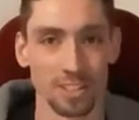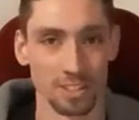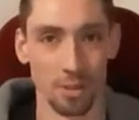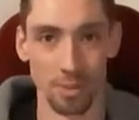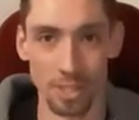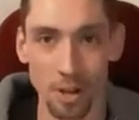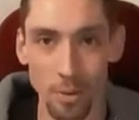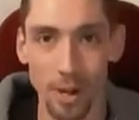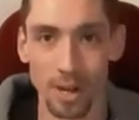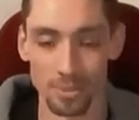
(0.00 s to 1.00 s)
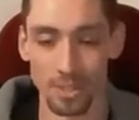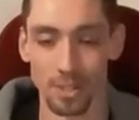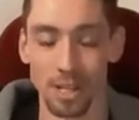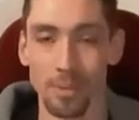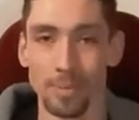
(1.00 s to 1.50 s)
It's going nowhere. I'm still
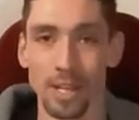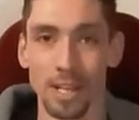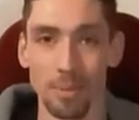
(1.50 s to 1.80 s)
going to update